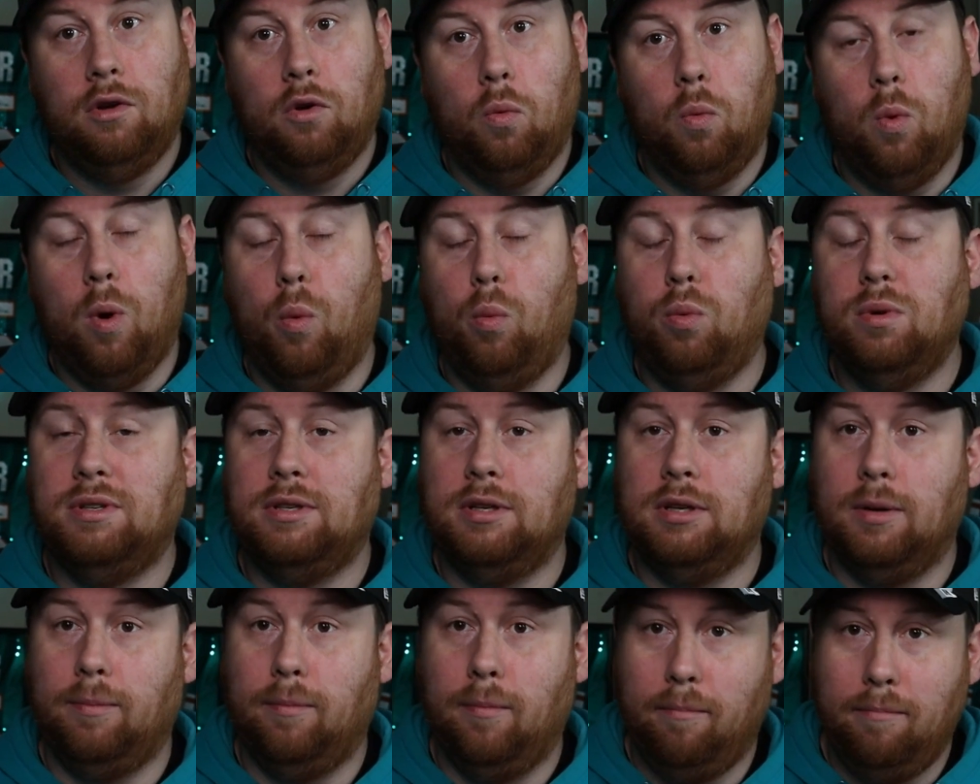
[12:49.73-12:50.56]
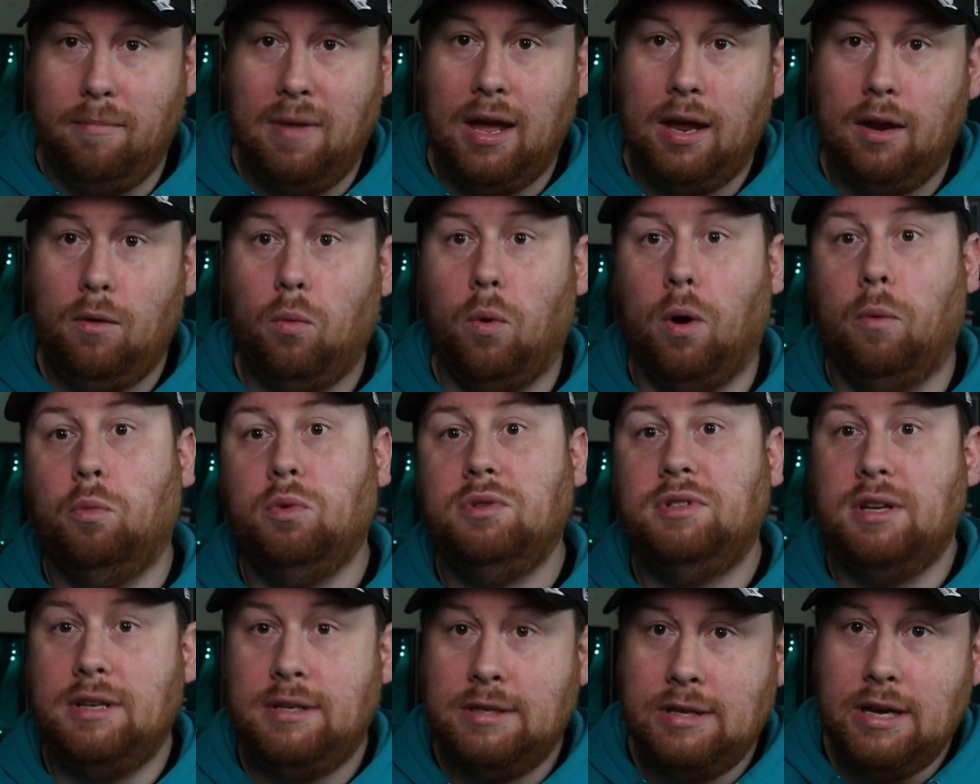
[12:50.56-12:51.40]
One was a mid, one
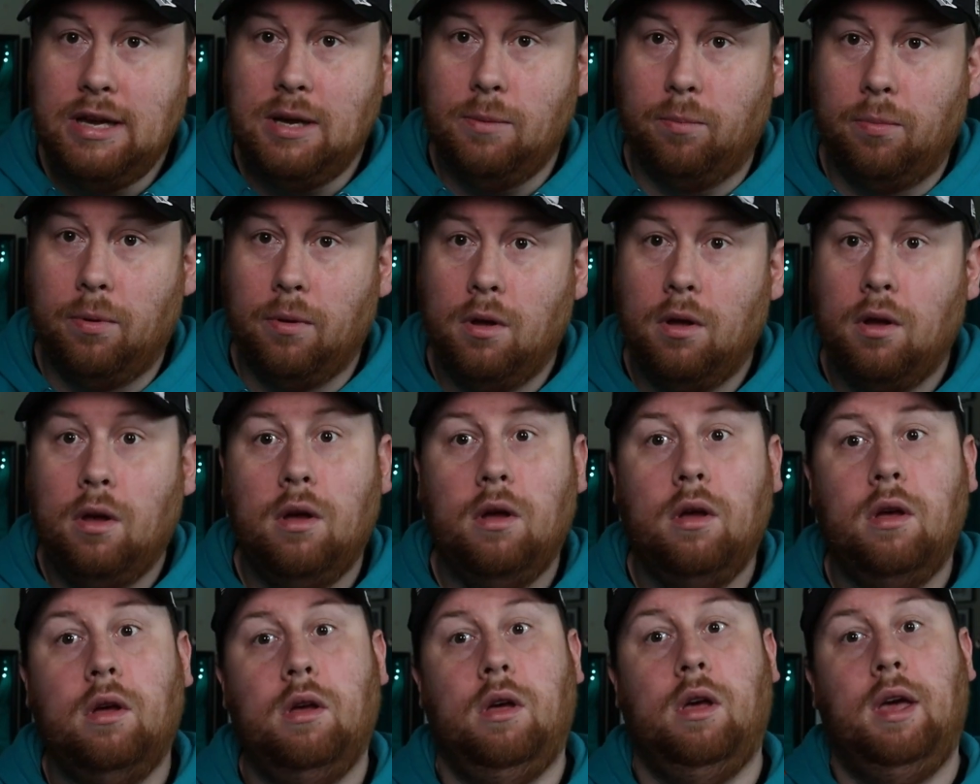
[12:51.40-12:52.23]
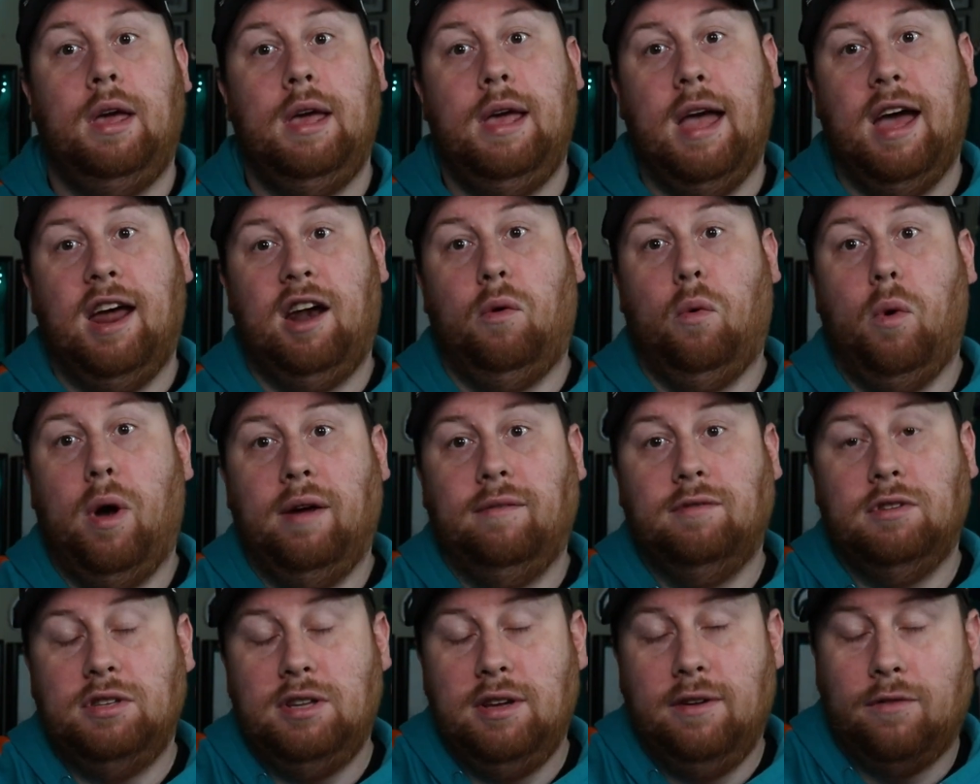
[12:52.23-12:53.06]
was a deep. He had a wide
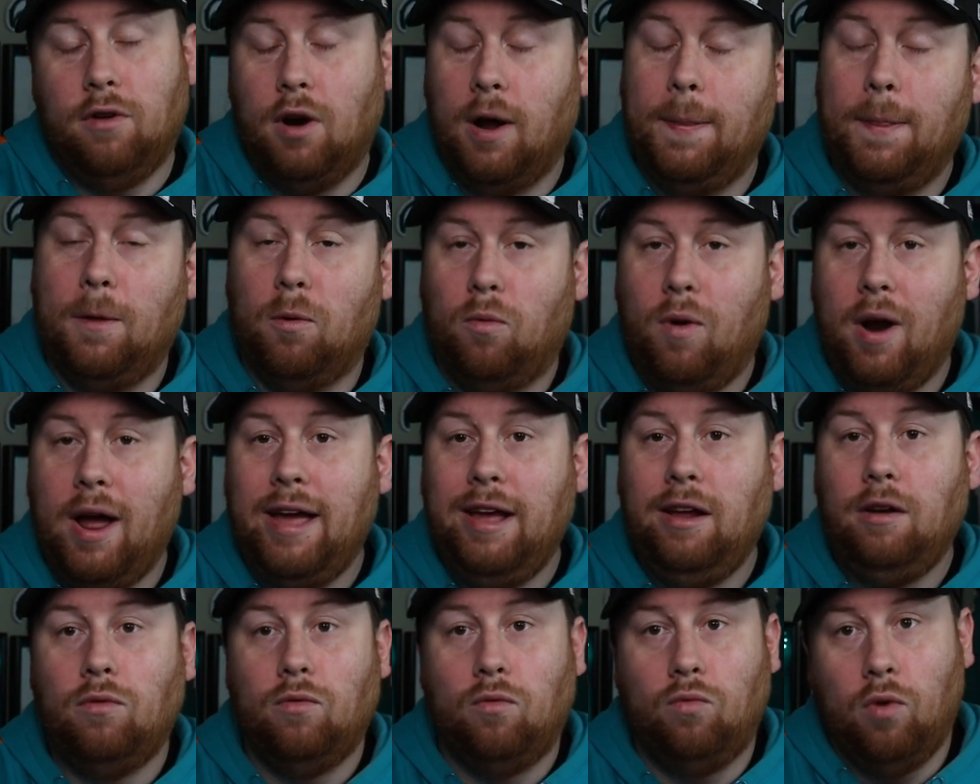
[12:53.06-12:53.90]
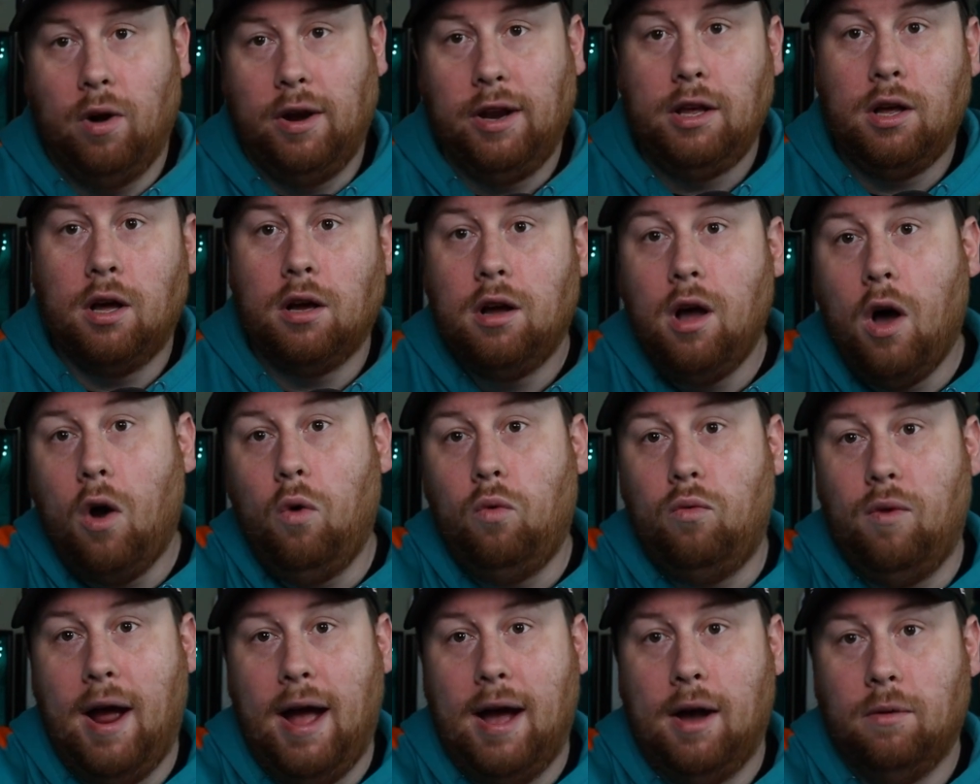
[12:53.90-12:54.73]
receiver on the right running a go
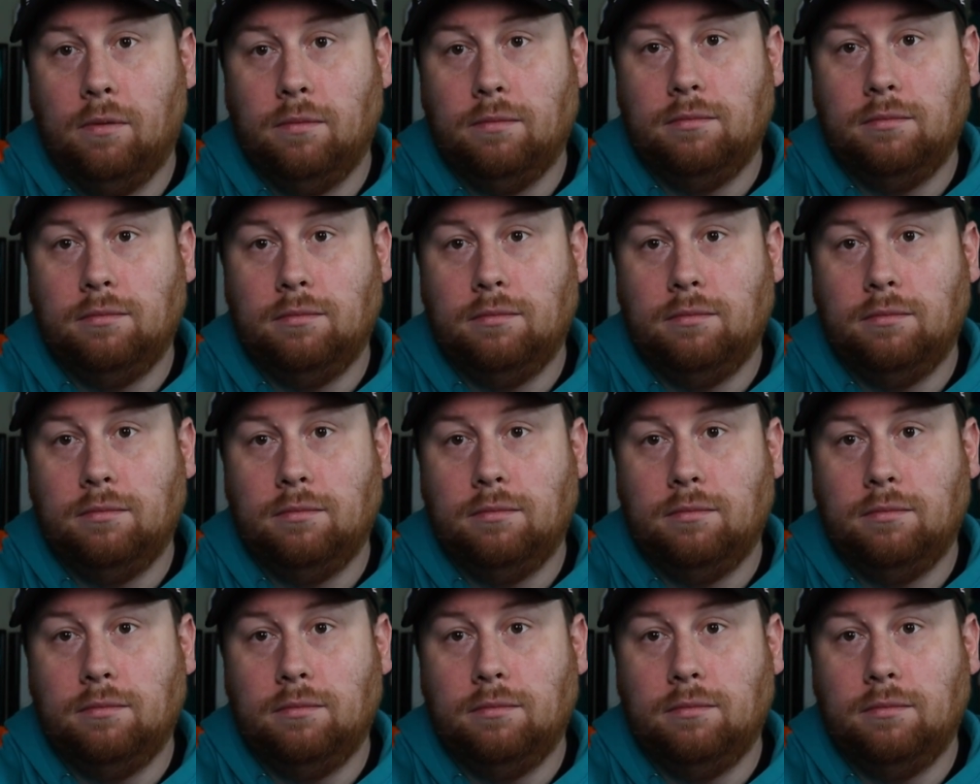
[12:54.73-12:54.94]
route.